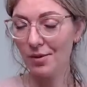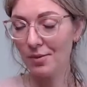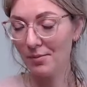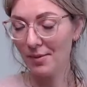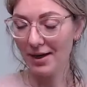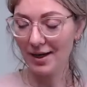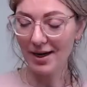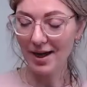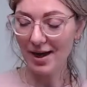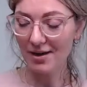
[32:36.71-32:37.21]
we
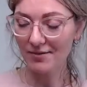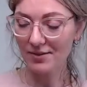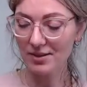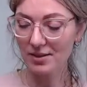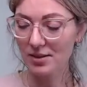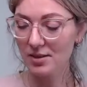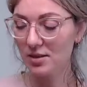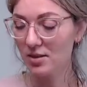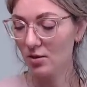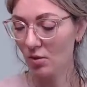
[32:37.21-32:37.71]
might have in
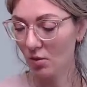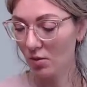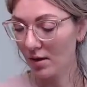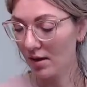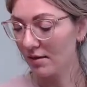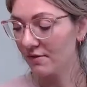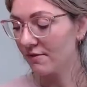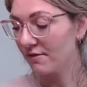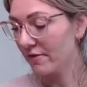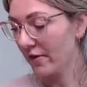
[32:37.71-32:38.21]
the
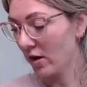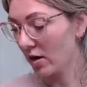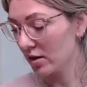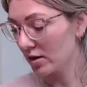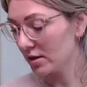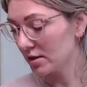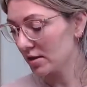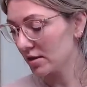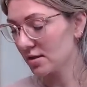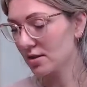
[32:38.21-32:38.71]
store
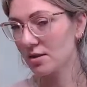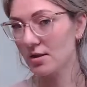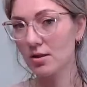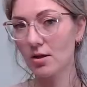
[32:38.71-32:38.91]
first.